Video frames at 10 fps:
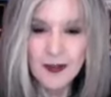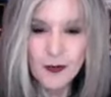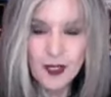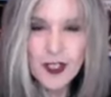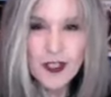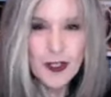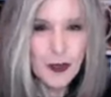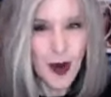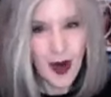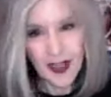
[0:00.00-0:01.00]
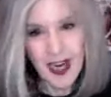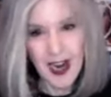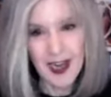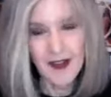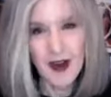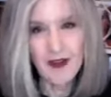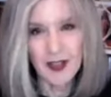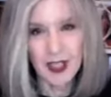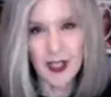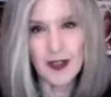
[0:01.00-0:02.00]
We do archive our
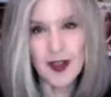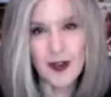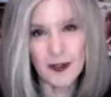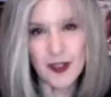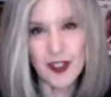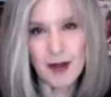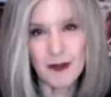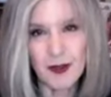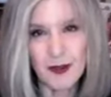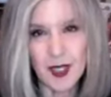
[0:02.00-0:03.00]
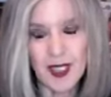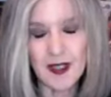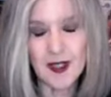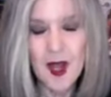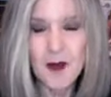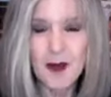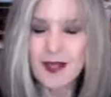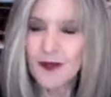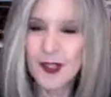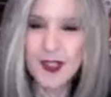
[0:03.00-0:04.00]
videos, our first chapter readings, but
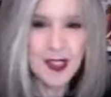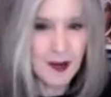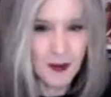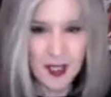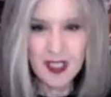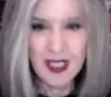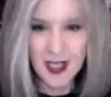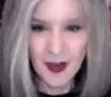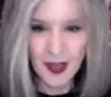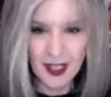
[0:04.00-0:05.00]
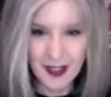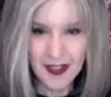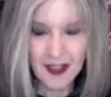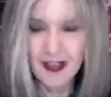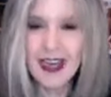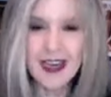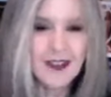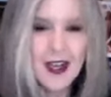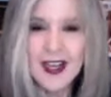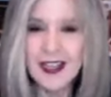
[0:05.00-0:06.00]
for some reason here on Instagram,
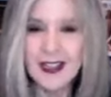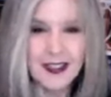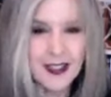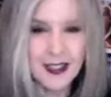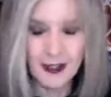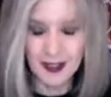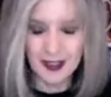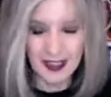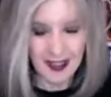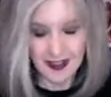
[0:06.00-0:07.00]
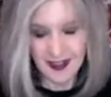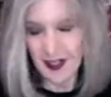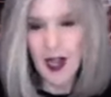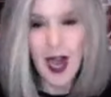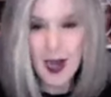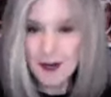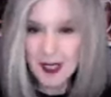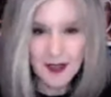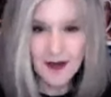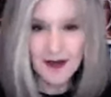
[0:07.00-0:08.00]
the
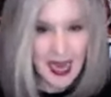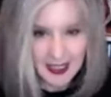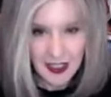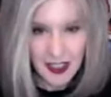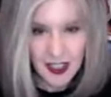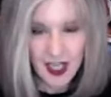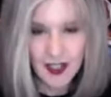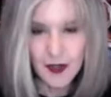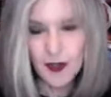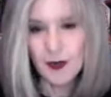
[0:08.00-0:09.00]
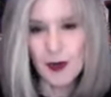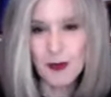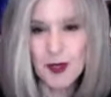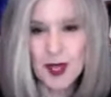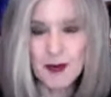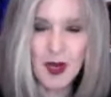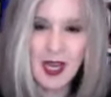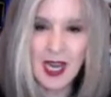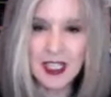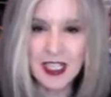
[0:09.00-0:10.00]
comments vanish as soon as we put them on
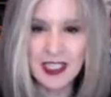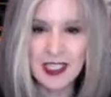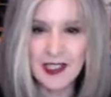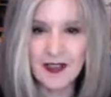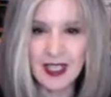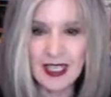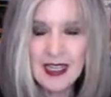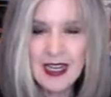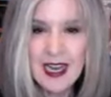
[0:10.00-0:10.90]
IGTV.